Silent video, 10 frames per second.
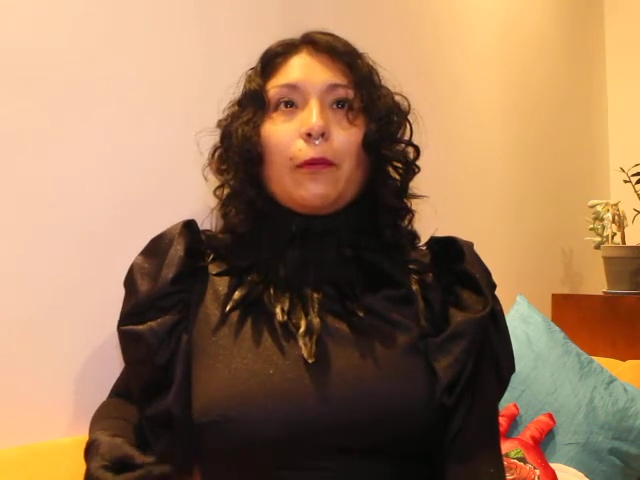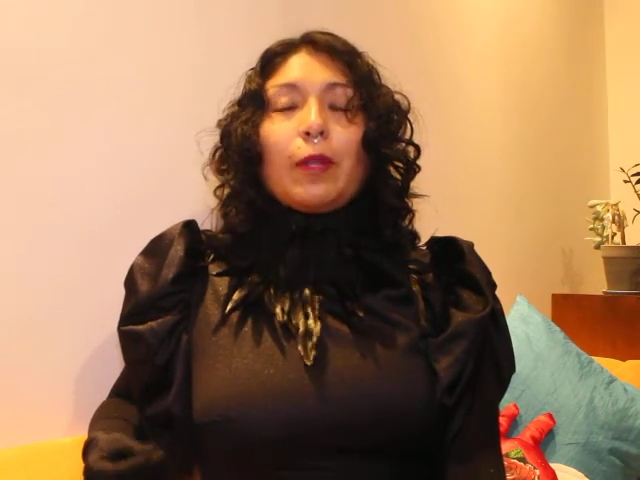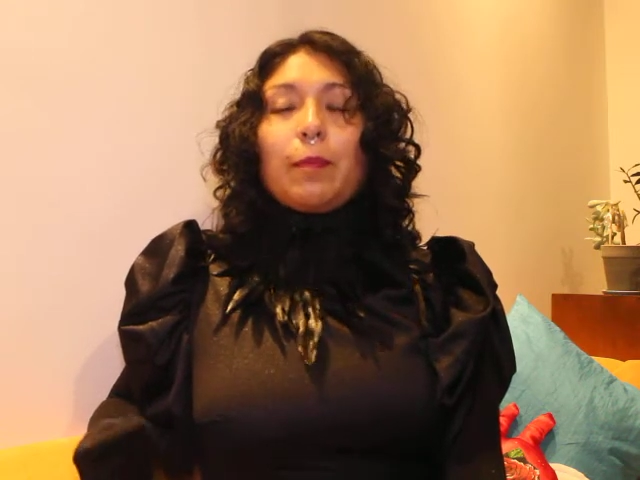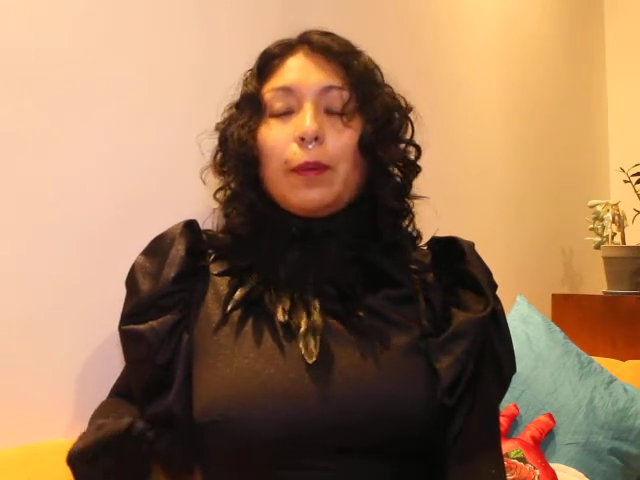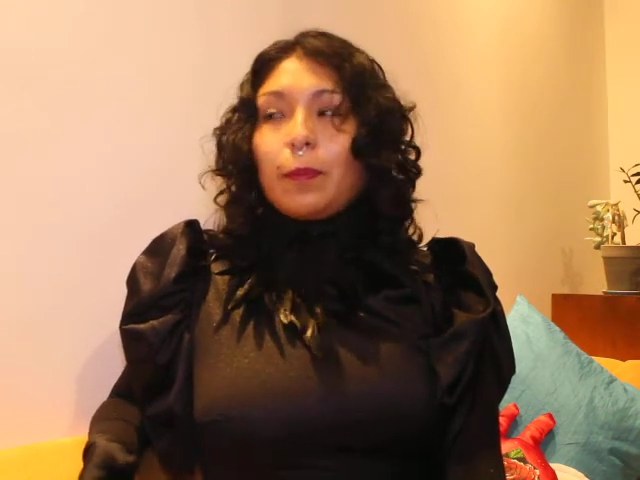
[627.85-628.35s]

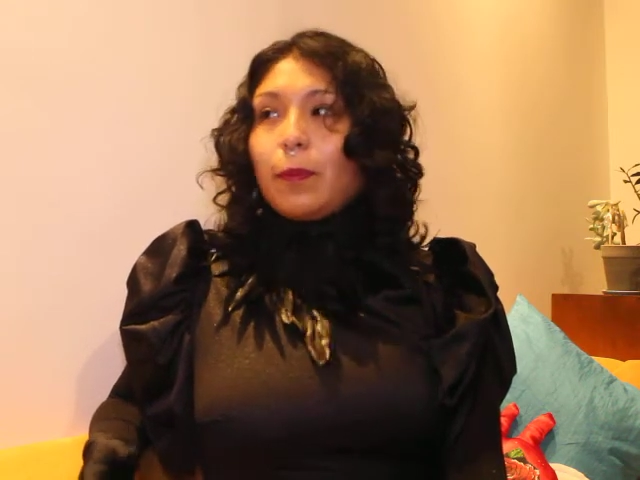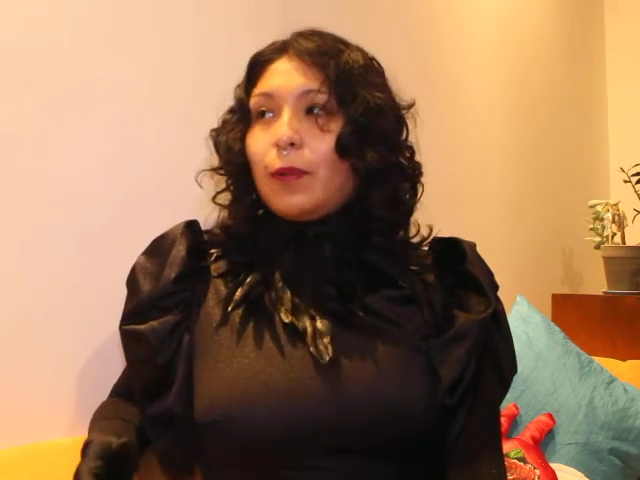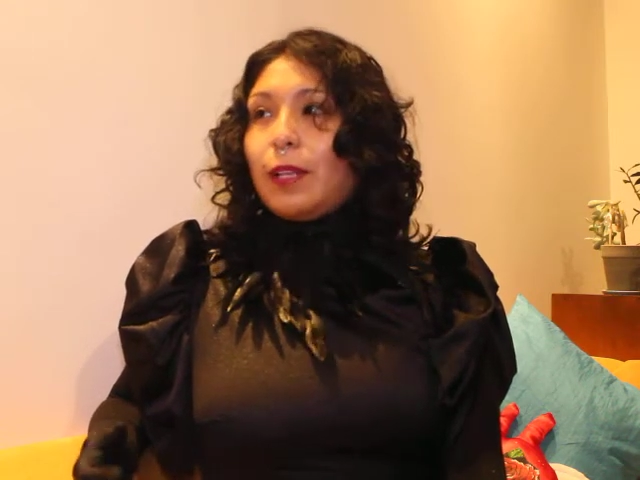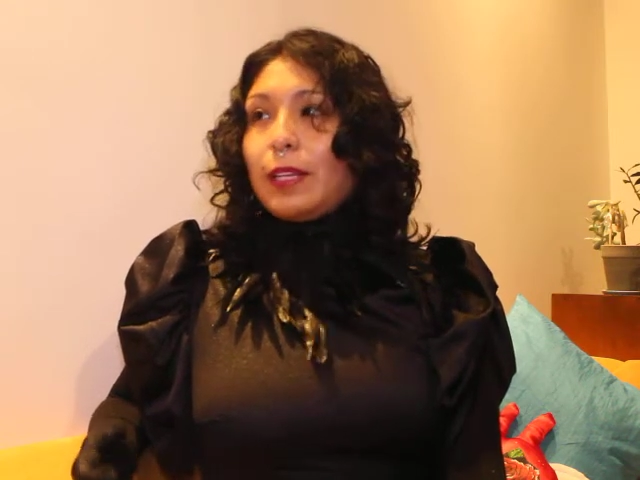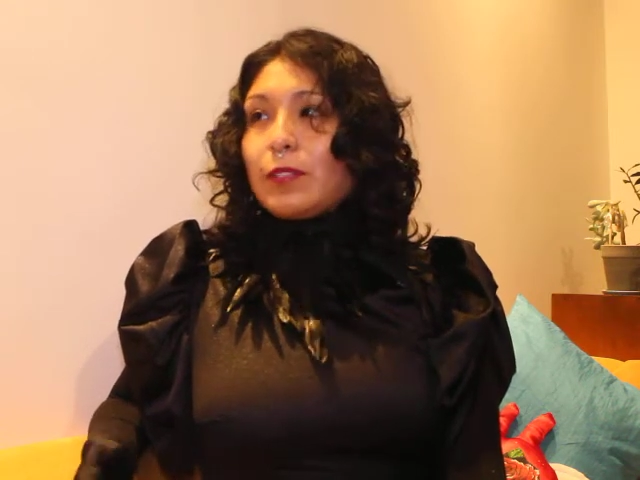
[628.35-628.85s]
what
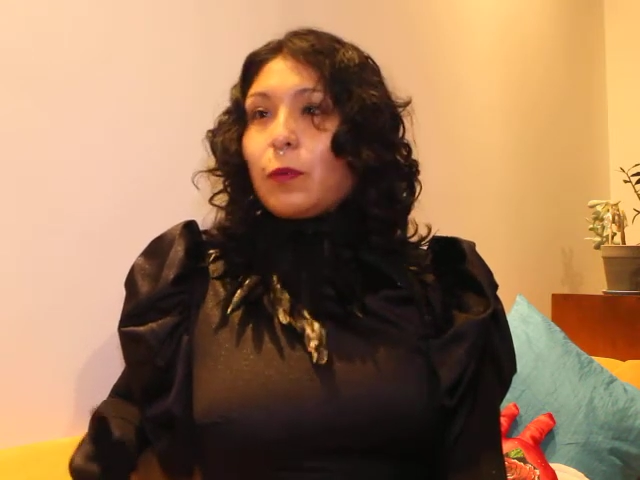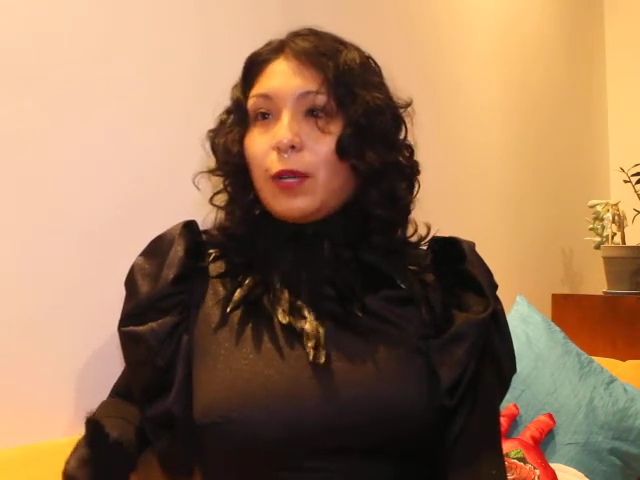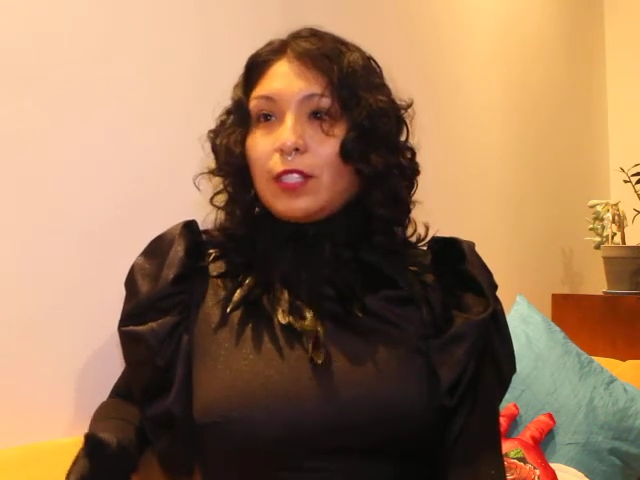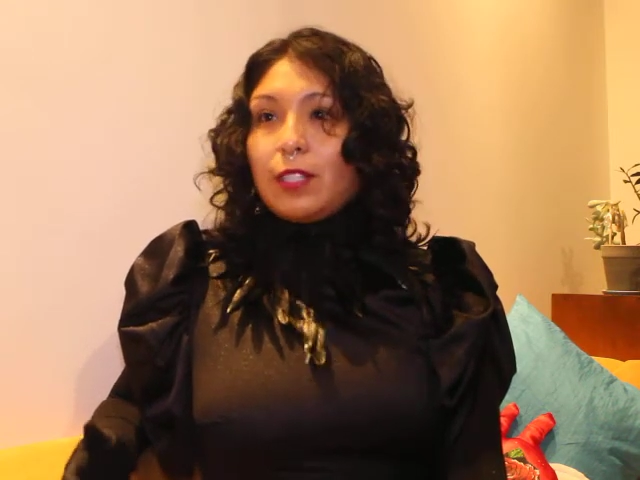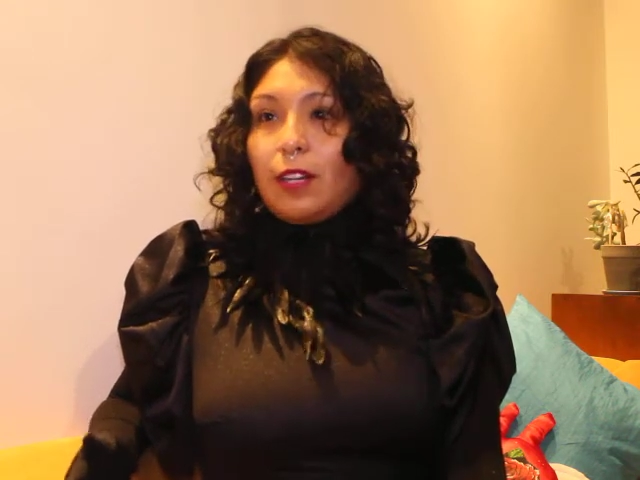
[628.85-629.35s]
people it's
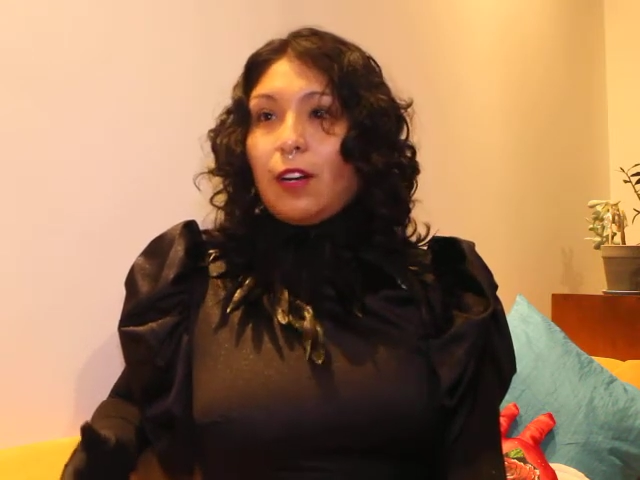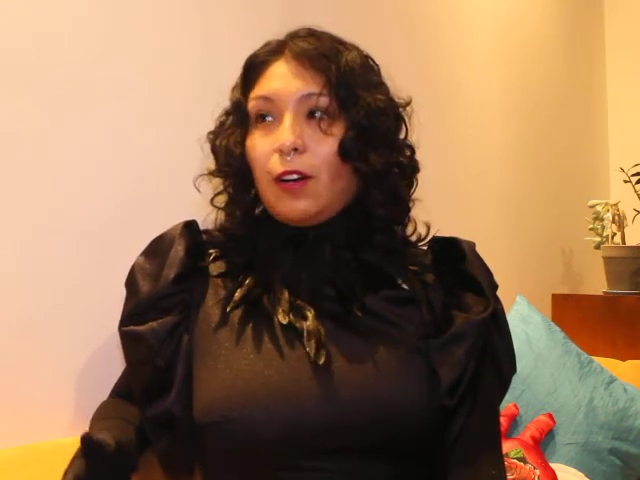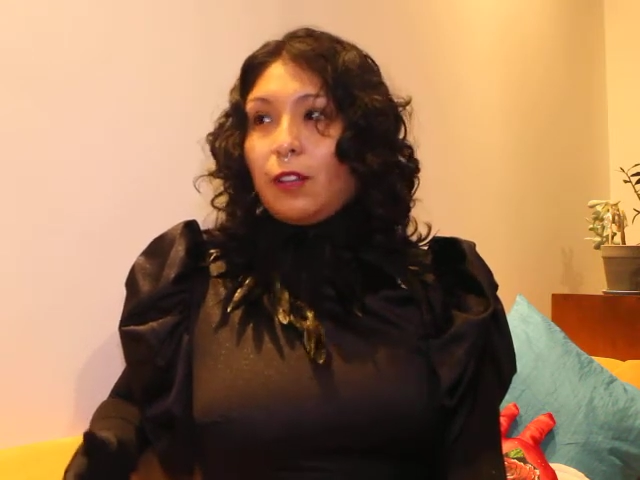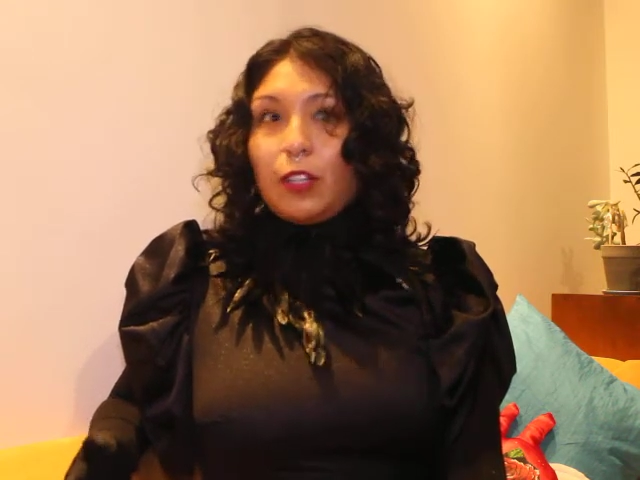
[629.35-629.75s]
watching on,